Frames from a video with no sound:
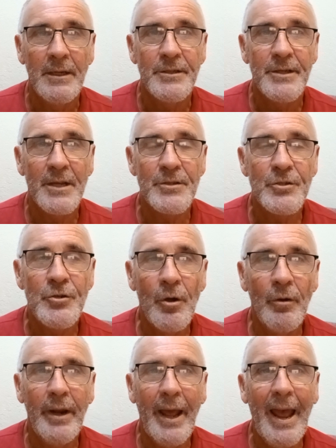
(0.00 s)
does
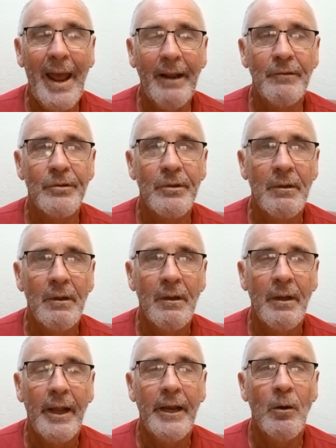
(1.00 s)
not act
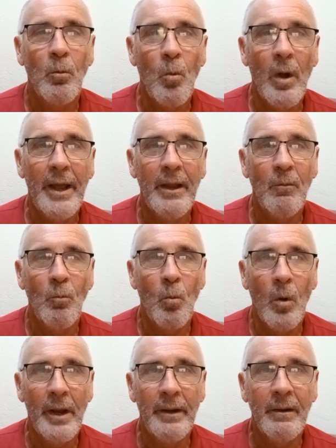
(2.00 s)
in a way
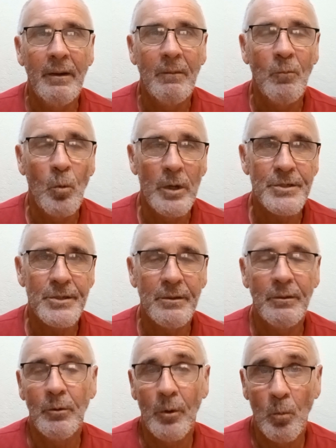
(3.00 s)
one Westerner
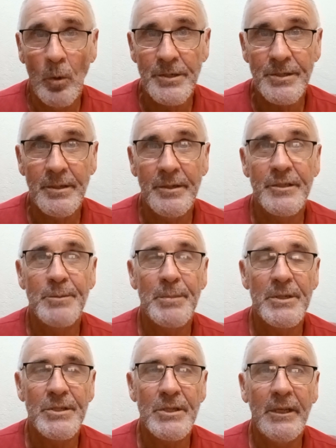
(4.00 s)
or the Westerners
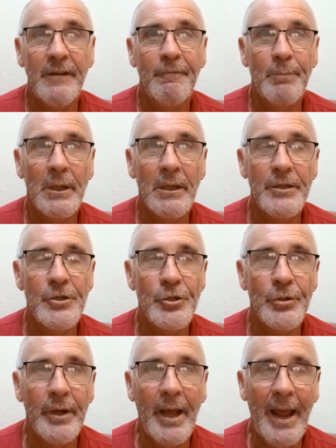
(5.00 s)
perceive police
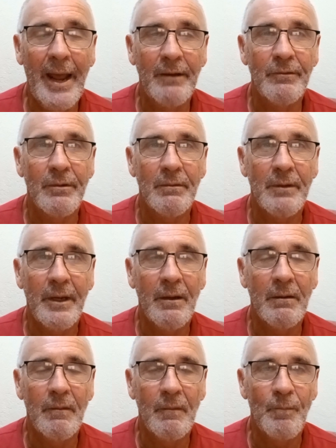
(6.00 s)
should act.
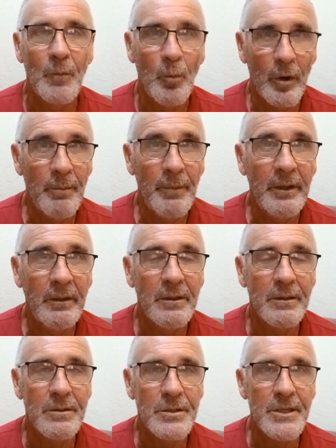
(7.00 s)
Now, what I mean
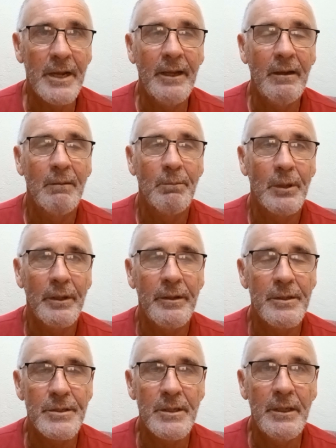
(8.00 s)
to say by
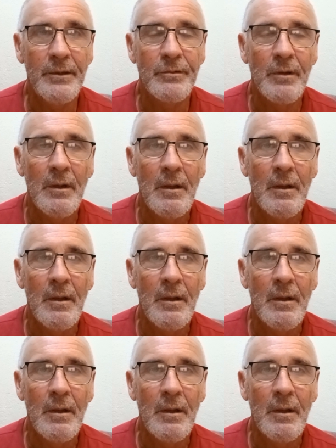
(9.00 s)
this is,